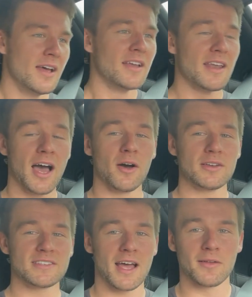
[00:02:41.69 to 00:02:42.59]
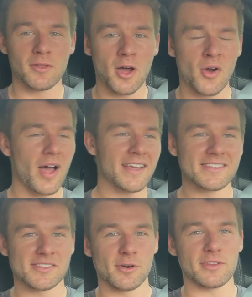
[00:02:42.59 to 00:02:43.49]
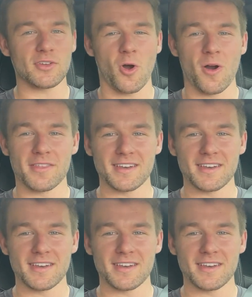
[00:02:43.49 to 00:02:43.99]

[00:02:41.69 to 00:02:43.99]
Now, down low, I consider it the car that